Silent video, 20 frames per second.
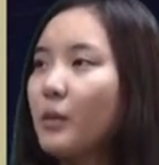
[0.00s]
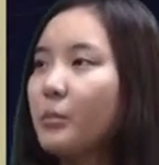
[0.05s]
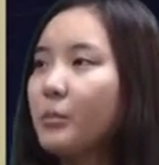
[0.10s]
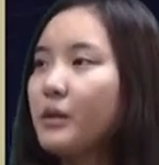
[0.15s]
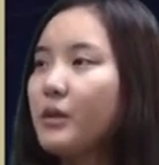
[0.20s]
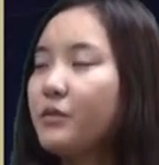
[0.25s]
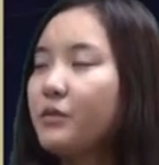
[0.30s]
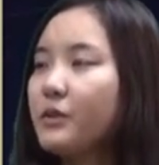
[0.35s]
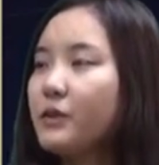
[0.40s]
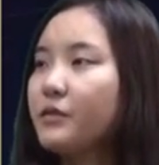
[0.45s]

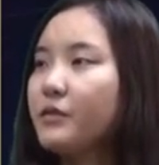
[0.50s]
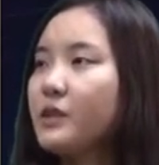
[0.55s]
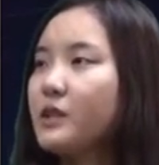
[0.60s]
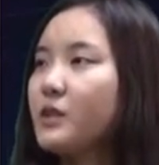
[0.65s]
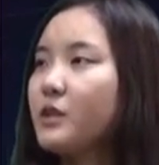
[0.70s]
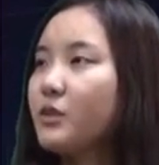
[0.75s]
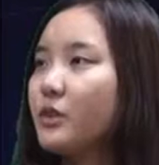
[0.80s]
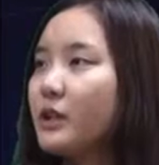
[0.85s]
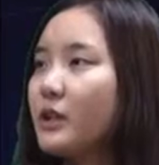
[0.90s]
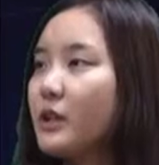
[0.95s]

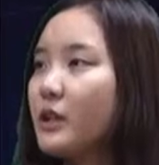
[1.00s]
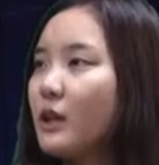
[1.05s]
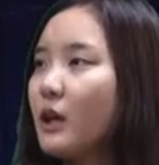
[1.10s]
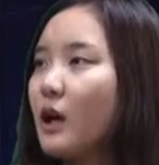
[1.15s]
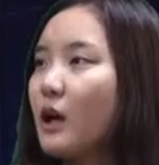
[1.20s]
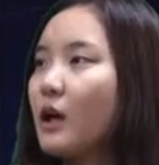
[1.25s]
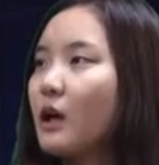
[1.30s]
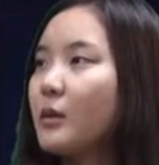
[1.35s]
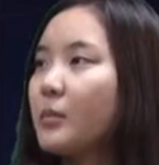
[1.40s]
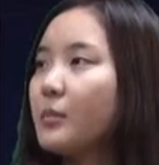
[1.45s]
p53,
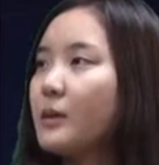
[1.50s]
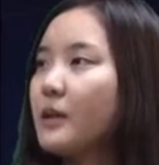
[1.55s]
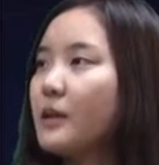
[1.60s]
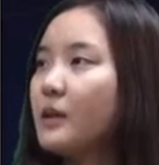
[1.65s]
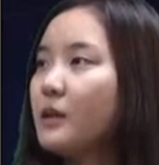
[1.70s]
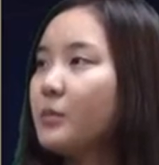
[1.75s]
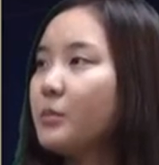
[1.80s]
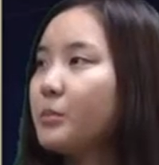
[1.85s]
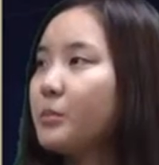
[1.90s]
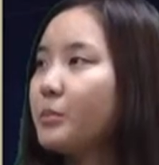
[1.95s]

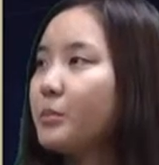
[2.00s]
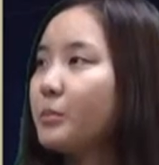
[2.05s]
Rb,